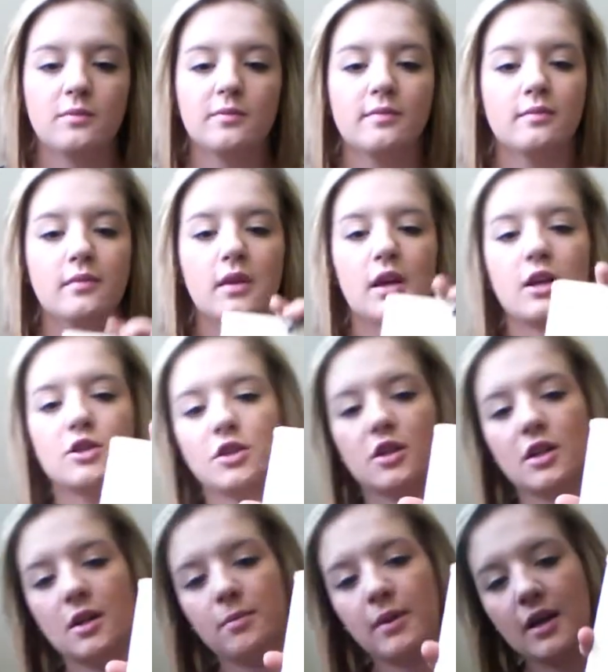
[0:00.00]
is you're going to pick
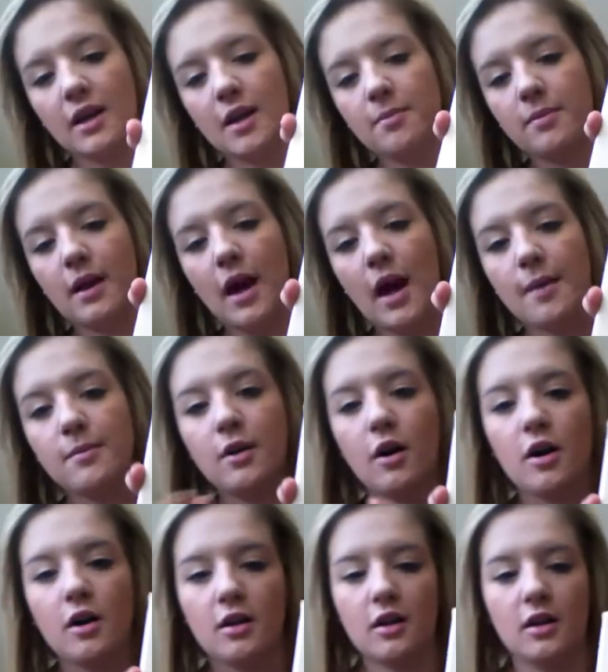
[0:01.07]
up, I'm
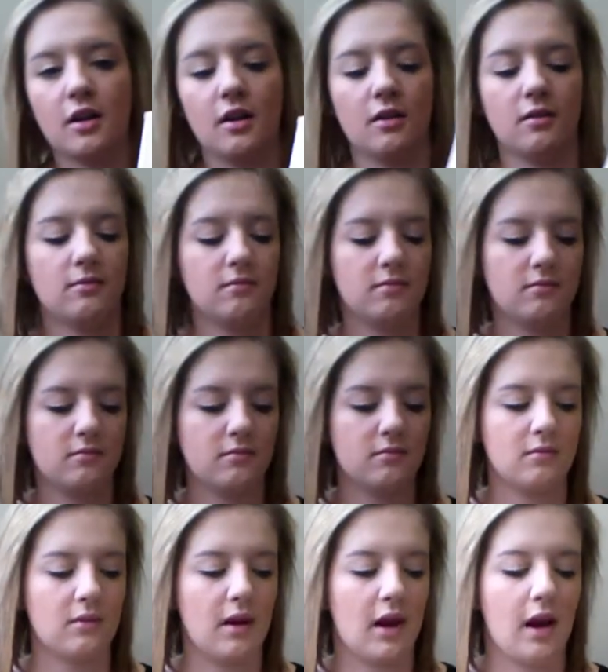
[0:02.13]

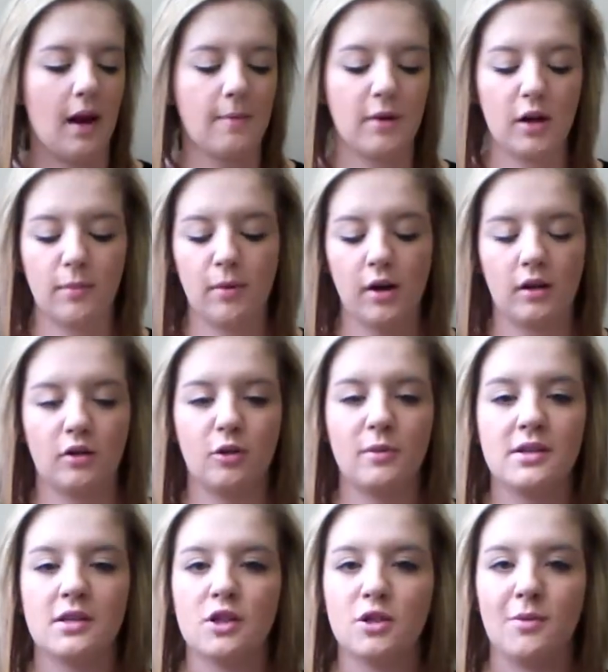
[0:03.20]
going to put a little piece of
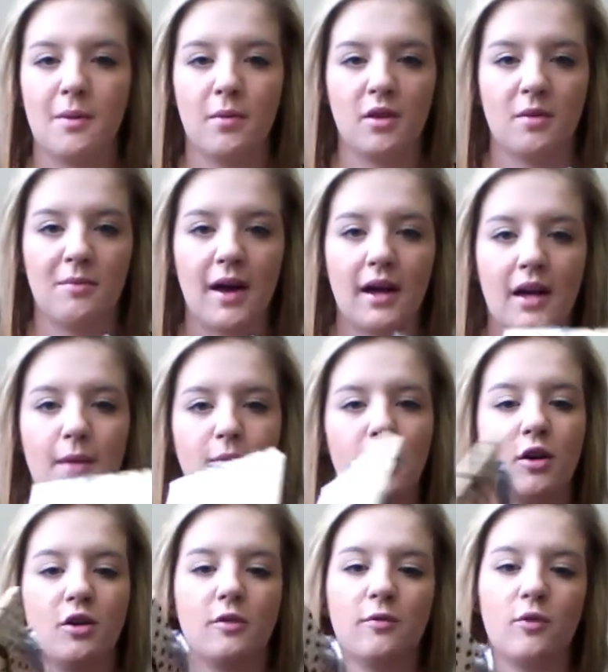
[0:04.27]
tissue paper on the back. I'm not going to
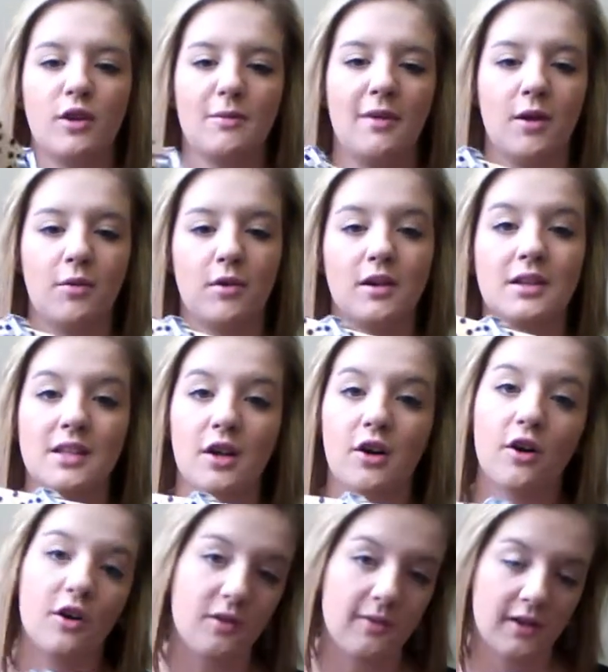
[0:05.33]
fully make one because I already
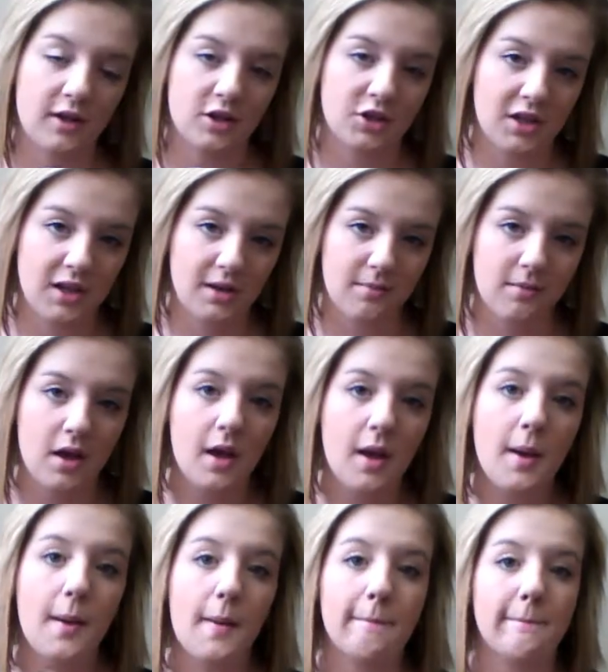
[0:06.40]
finished them,
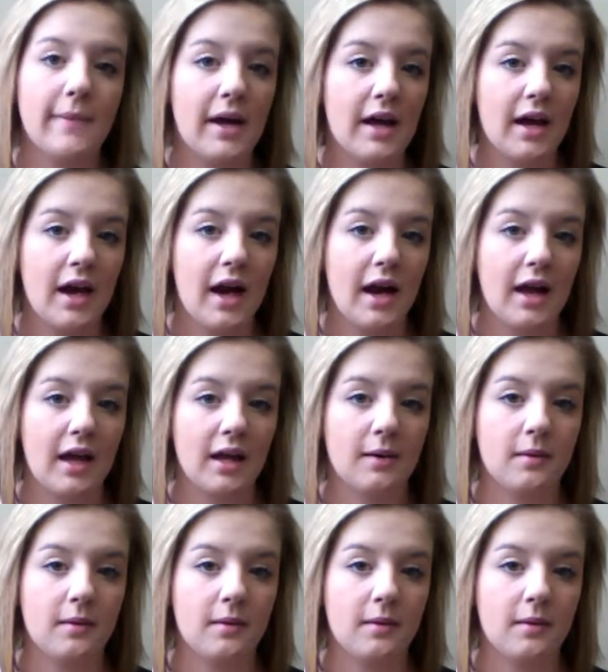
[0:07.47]
but I